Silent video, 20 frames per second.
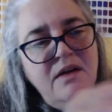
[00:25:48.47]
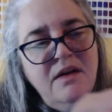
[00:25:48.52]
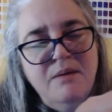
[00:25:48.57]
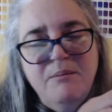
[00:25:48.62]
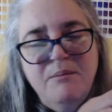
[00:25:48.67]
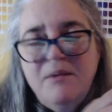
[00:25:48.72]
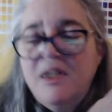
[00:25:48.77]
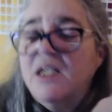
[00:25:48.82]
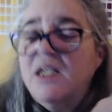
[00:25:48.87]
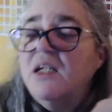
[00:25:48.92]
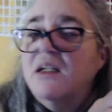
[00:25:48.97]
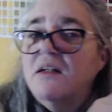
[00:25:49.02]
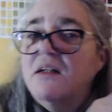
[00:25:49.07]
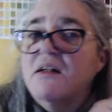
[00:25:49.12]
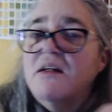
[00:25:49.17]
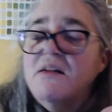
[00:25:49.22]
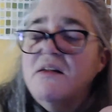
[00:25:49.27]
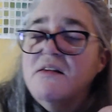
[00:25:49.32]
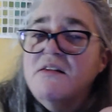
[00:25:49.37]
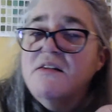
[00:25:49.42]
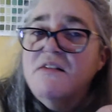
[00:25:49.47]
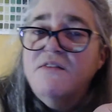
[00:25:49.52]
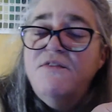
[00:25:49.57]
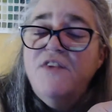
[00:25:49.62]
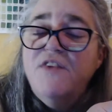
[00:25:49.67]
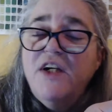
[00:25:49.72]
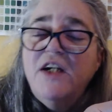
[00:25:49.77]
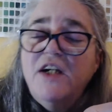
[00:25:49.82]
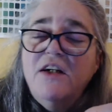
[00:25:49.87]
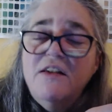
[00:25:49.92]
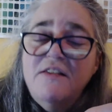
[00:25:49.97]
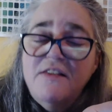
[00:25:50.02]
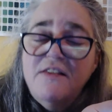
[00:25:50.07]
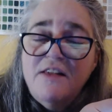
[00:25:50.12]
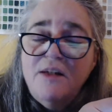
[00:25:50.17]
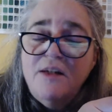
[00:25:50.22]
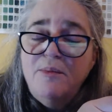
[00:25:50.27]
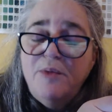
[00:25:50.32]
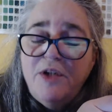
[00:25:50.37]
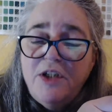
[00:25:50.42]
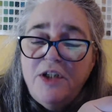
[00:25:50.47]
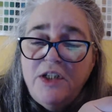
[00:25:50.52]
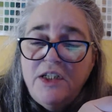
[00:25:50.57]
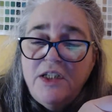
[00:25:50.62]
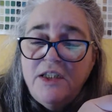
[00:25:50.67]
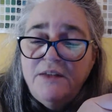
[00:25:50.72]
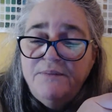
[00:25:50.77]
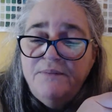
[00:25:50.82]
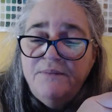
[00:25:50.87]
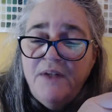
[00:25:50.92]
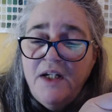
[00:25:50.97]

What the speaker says: But it is very similar.